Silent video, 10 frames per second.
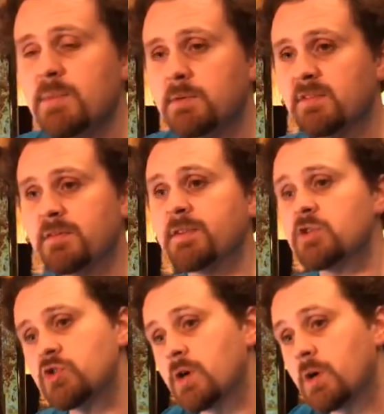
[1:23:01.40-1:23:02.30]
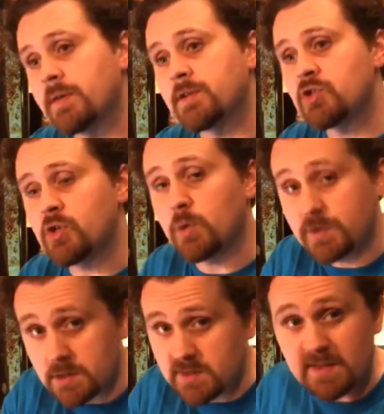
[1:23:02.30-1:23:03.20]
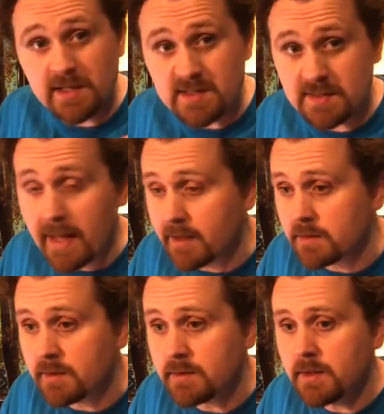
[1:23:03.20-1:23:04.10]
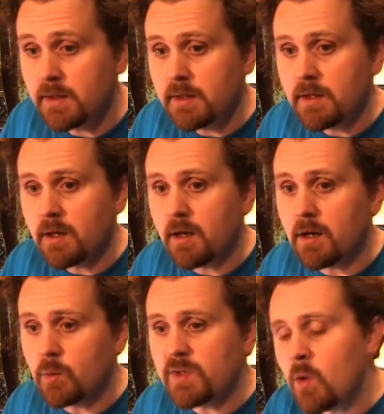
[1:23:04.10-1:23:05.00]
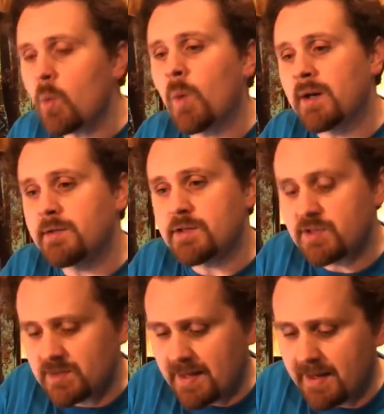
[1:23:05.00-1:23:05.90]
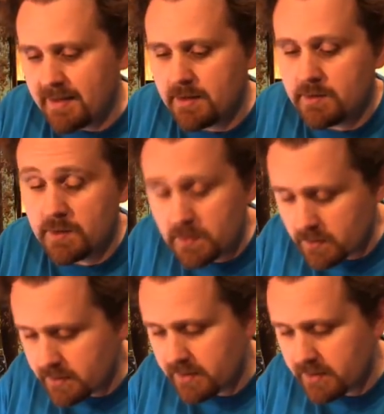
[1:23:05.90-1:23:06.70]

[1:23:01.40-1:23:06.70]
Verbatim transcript: to fund the show, and the show's going to stay stagnant. Uh, we don't want to just stay in New York